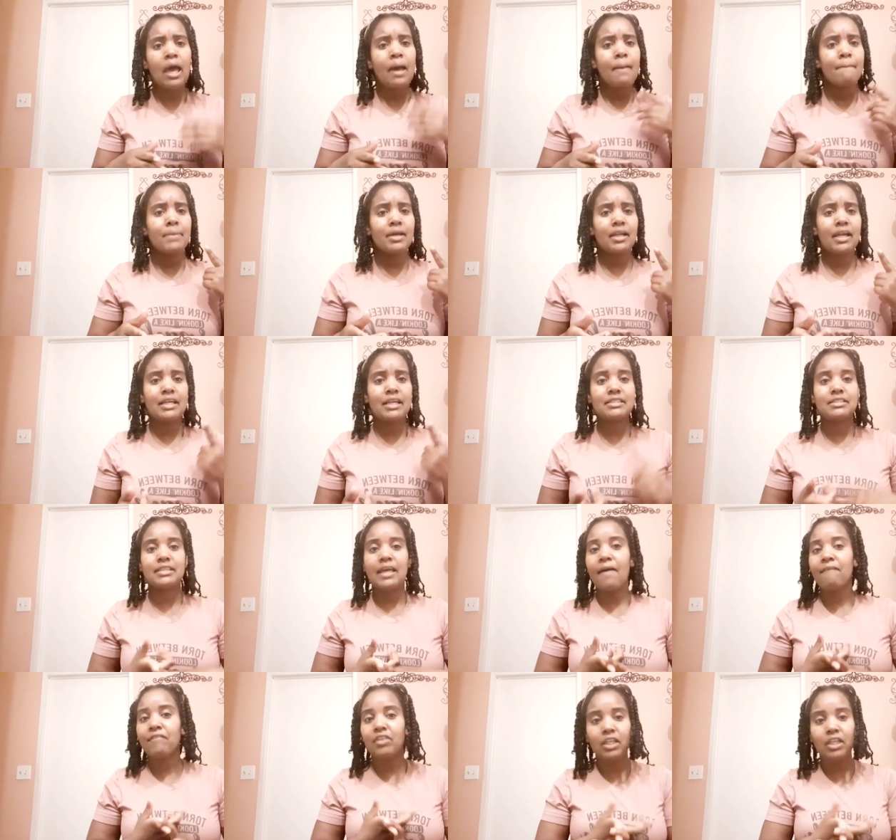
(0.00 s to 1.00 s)
but I
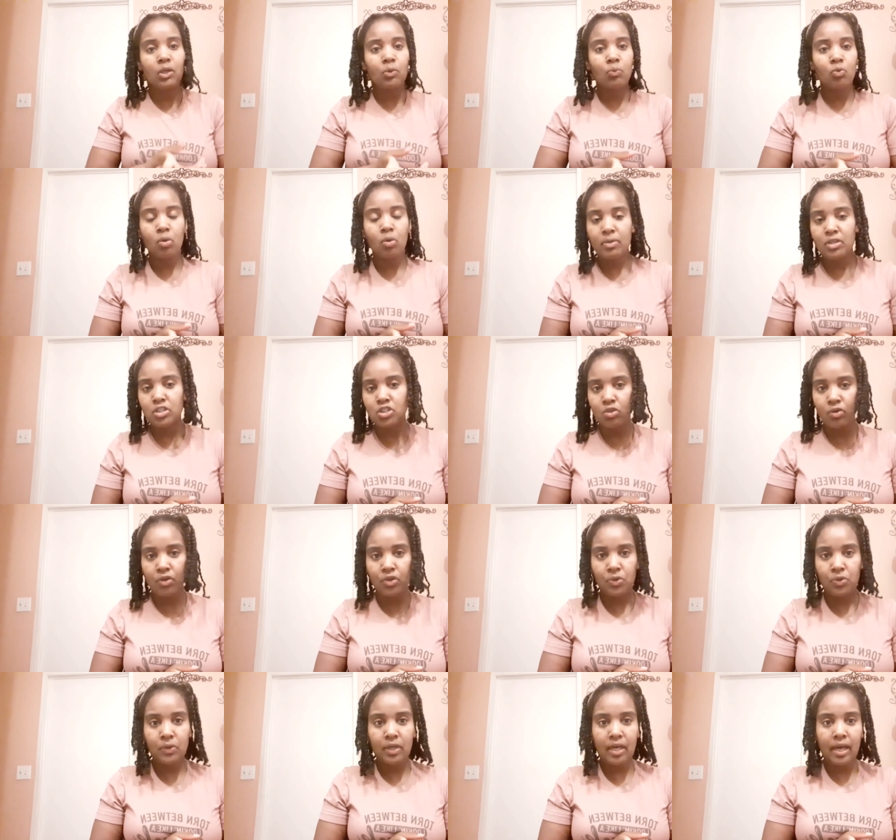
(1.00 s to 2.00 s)
definitely will be showing
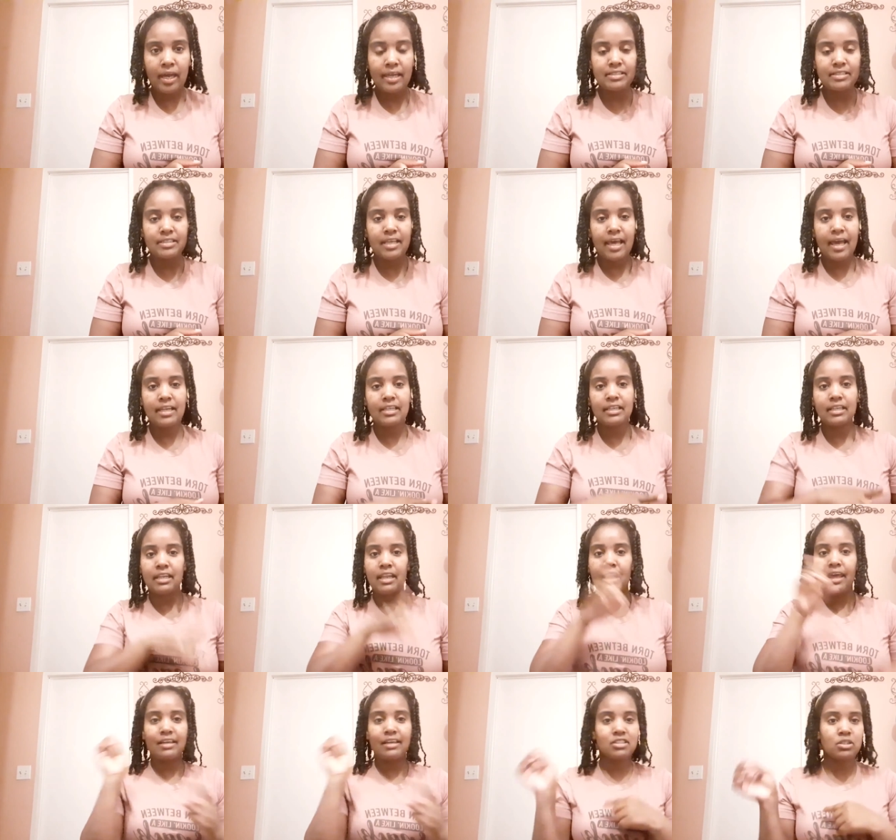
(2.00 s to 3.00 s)
you guys that
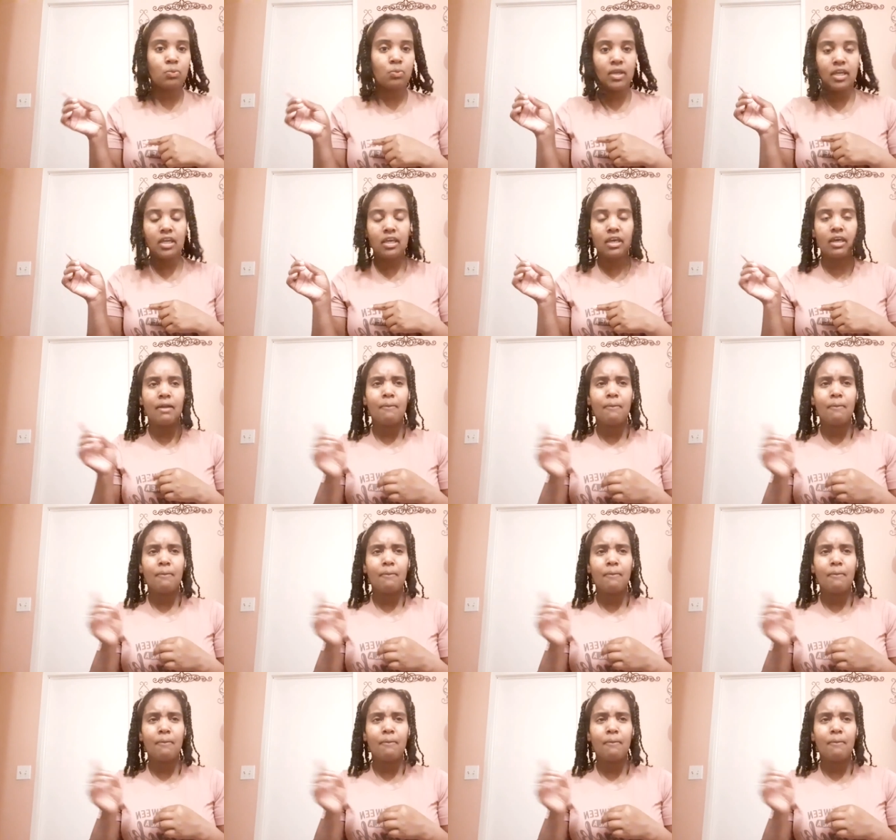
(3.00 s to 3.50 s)
next week.